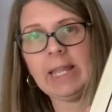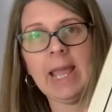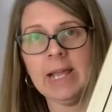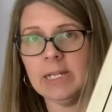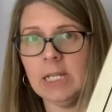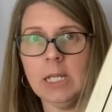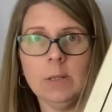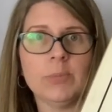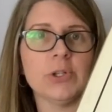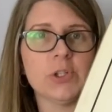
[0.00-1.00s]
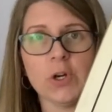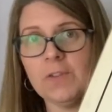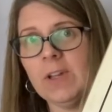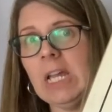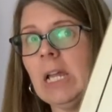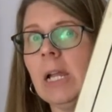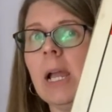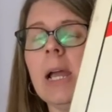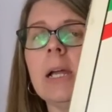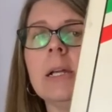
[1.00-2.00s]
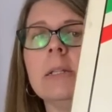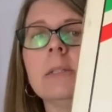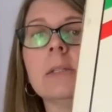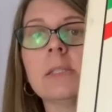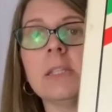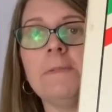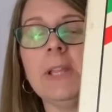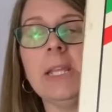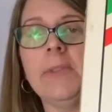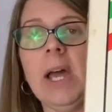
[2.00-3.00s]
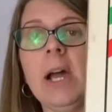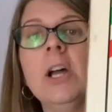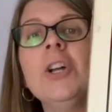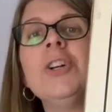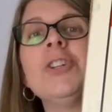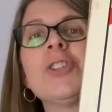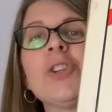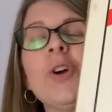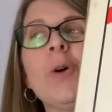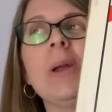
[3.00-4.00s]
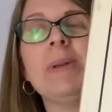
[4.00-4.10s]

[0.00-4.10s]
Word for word: canning, preserving, and stuff like that. So I